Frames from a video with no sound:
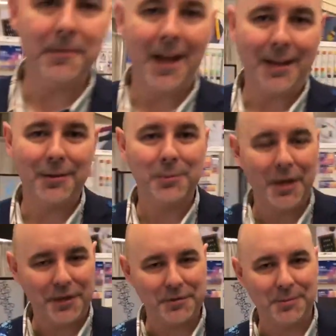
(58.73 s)
vacuum
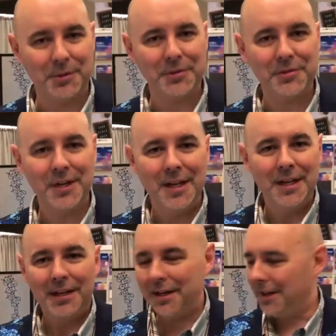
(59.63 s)
customers.
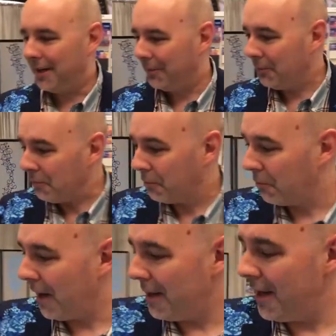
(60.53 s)
Uh,
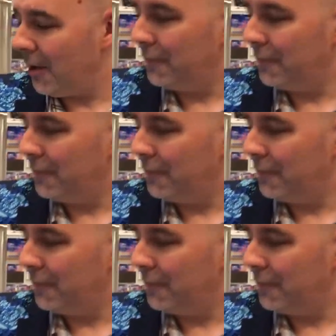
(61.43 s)
right now,